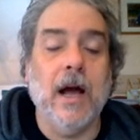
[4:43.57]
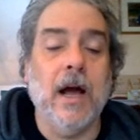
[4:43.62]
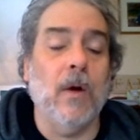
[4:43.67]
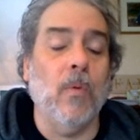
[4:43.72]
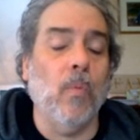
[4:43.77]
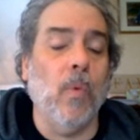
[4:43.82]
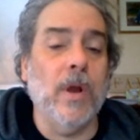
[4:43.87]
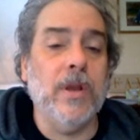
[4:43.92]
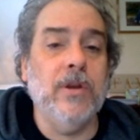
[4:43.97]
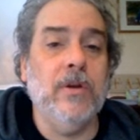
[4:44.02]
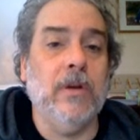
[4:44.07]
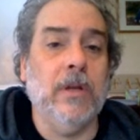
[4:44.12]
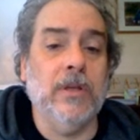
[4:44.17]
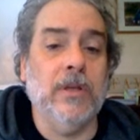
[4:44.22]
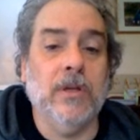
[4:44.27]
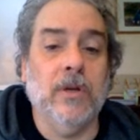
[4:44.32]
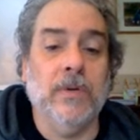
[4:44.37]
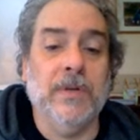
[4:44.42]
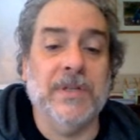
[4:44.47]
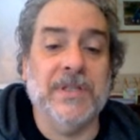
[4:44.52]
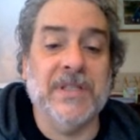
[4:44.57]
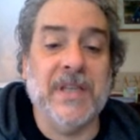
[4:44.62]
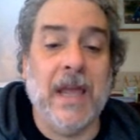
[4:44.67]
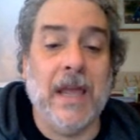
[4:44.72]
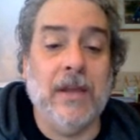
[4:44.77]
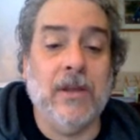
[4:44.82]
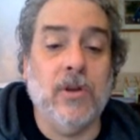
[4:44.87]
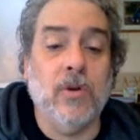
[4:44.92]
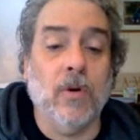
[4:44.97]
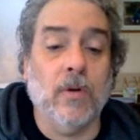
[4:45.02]
Uh, what you can do is
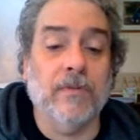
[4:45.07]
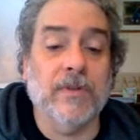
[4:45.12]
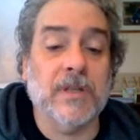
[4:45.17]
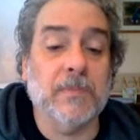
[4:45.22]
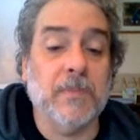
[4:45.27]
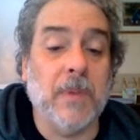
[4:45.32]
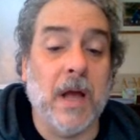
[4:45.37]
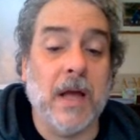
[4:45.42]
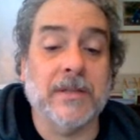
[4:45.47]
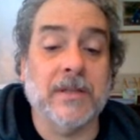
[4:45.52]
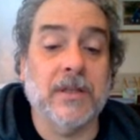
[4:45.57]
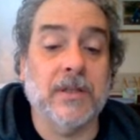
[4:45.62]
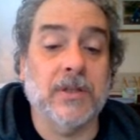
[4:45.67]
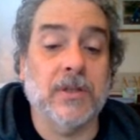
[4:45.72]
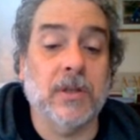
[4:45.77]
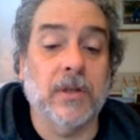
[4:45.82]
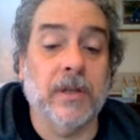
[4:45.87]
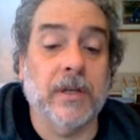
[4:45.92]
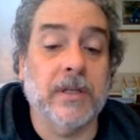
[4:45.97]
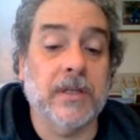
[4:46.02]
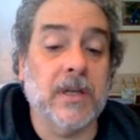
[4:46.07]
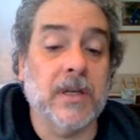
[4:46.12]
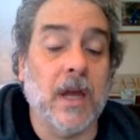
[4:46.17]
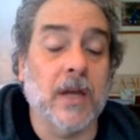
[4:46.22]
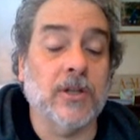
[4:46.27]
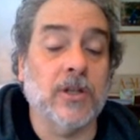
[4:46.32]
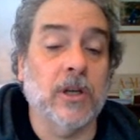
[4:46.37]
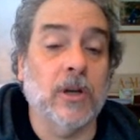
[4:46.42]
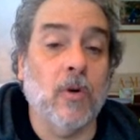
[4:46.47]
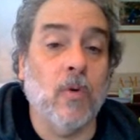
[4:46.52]
take your responses to the
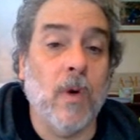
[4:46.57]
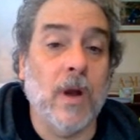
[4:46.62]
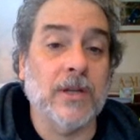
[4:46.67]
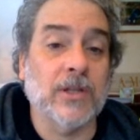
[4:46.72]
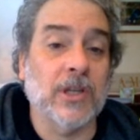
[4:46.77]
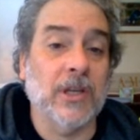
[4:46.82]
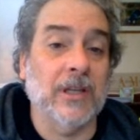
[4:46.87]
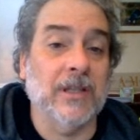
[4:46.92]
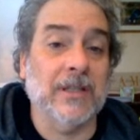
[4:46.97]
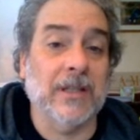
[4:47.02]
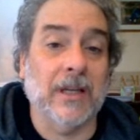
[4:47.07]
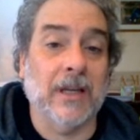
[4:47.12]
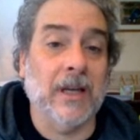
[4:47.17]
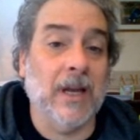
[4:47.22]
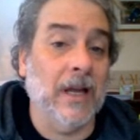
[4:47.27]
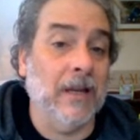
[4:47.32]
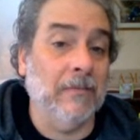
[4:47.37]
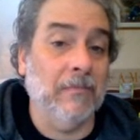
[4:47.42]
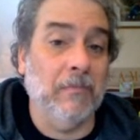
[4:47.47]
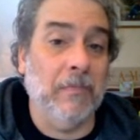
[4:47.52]
discussion questions and cut